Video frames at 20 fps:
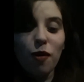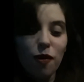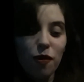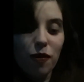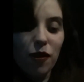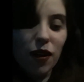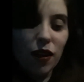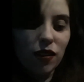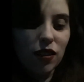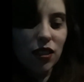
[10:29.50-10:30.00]

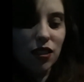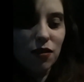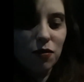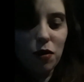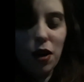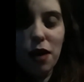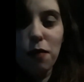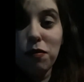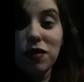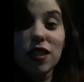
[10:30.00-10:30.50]
There was
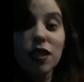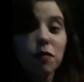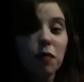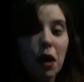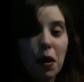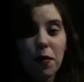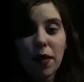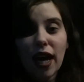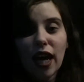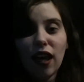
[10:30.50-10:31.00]
wipes in
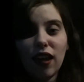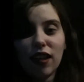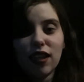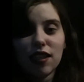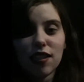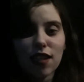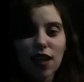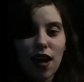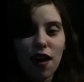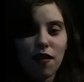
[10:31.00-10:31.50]
my bag,
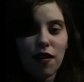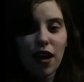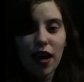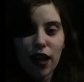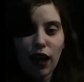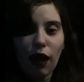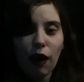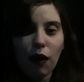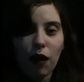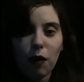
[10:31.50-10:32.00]
because I
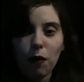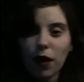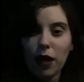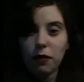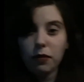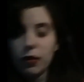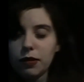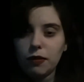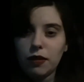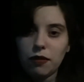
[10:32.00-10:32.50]
carry
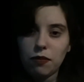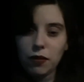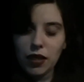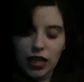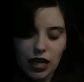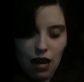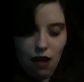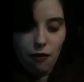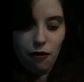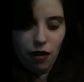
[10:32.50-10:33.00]
wipes with me
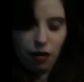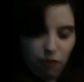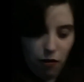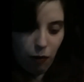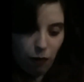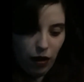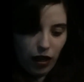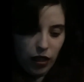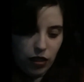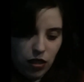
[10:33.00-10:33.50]
now
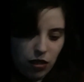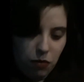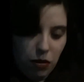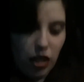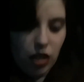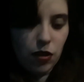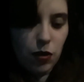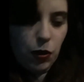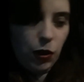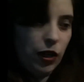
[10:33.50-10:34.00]
everywhere to
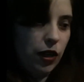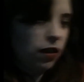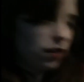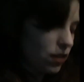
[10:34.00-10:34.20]
make sure